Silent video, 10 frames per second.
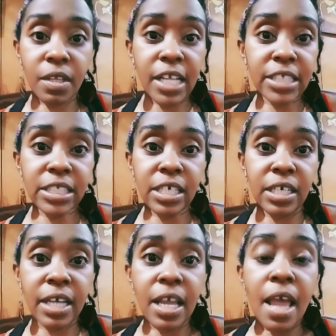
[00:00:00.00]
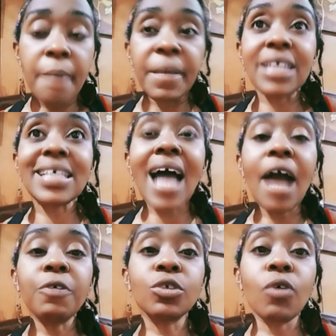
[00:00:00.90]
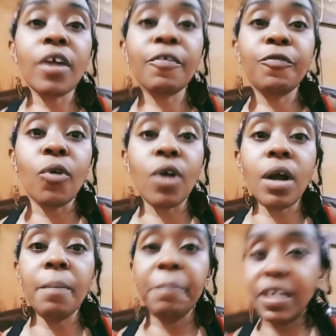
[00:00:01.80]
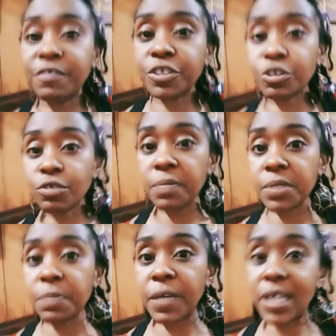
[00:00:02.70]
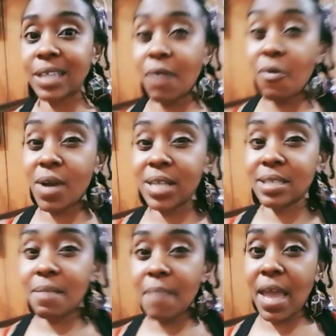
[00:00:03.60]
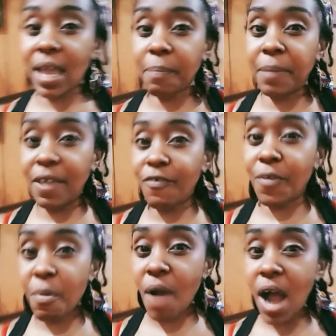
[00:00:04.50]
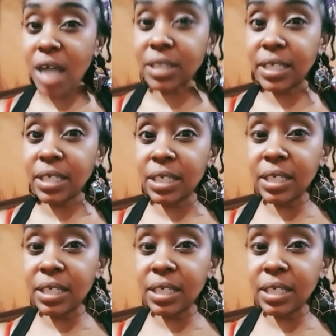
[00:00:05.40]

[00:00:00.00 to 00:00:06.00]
That's it. Because I was going for beef strips because I wanted to make beef and broccoli.